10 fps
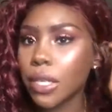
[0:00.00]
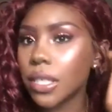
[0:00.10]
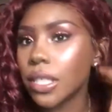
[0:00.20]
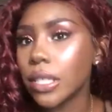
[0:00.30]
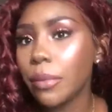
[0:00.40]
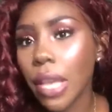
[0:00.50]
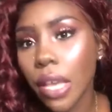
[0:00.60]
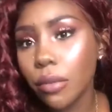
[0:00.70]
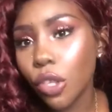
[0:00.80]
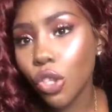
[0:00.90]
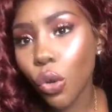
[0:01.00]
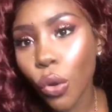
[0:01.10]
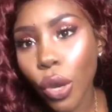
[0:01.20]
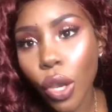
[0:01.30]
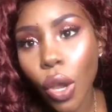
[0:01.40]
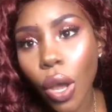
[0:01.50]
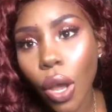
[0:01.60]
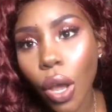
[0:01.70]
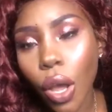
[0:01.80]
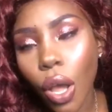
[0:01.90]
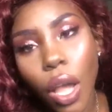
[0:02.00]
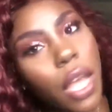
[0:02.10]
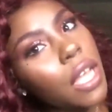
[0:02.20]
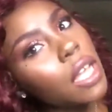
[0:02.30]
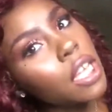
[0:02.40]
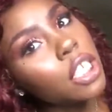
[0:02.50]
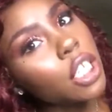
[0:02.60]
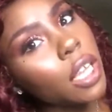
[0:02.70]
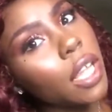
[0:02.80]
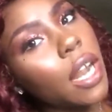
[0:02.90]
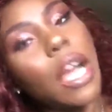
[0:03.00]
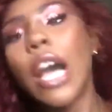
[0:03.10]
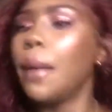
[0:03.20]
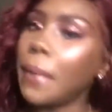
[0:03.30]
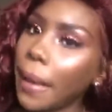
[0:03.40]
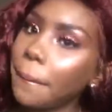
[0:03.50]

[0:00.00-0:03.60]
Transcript: see this makeup tutorial, check it out on my